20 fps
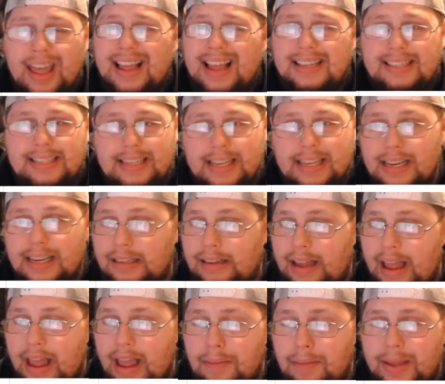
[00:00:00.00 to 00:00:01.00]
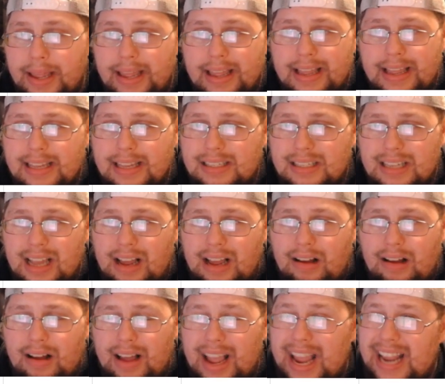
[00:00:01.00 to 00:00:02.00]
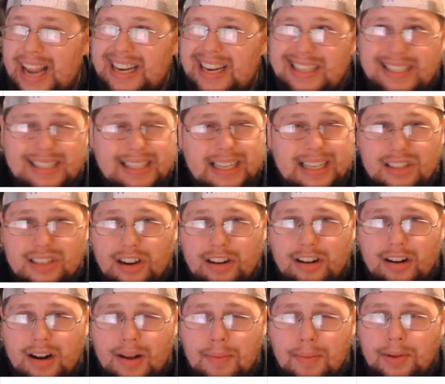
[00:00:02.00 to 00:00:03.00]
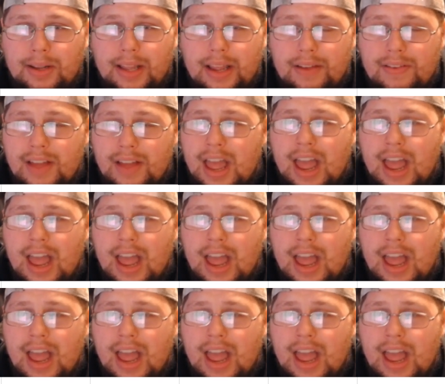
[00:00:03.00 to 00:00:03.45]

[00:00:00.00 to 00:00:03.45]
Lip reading: CeeDee Lamb is $8,600, I believe.